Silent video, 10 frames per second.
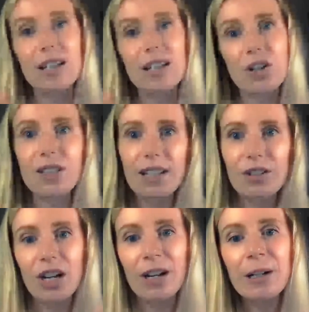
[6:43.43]
etc,
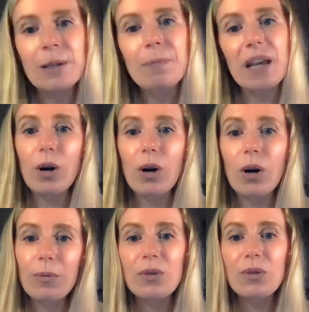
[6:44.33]
etc, and
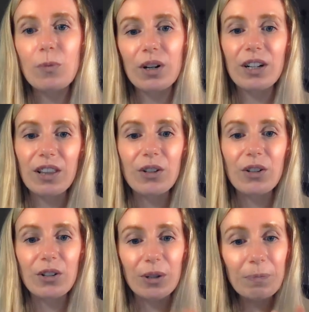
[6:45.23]
why we use one and not the
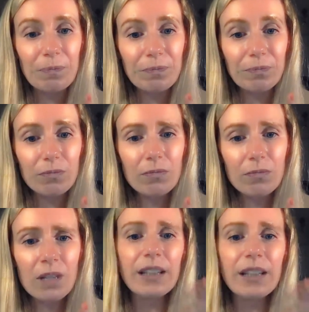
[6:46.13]
other.
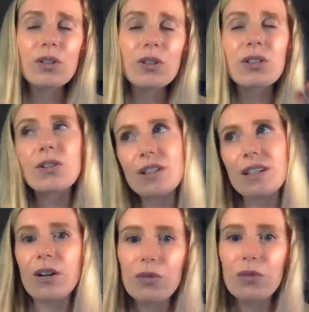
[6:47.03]
And there's also the
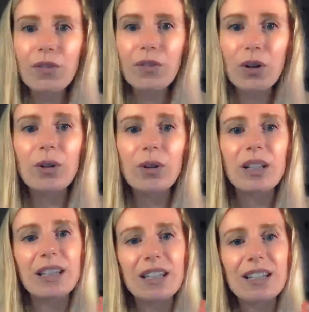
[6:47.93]
Stack Overflow
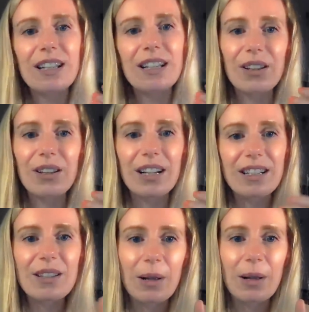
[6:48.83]
and these kind of
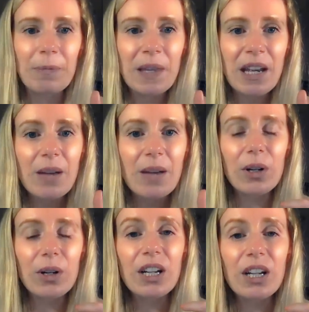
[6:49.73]
things as well.
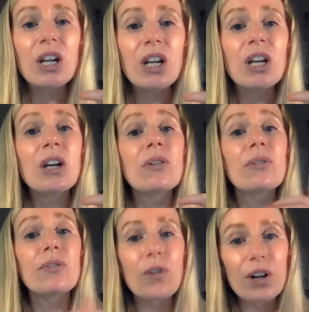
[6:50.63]
But
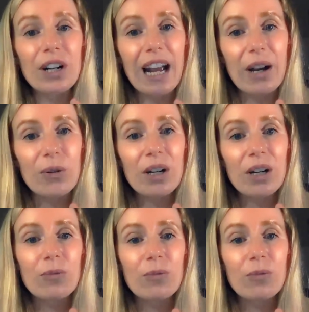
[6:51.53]
for now,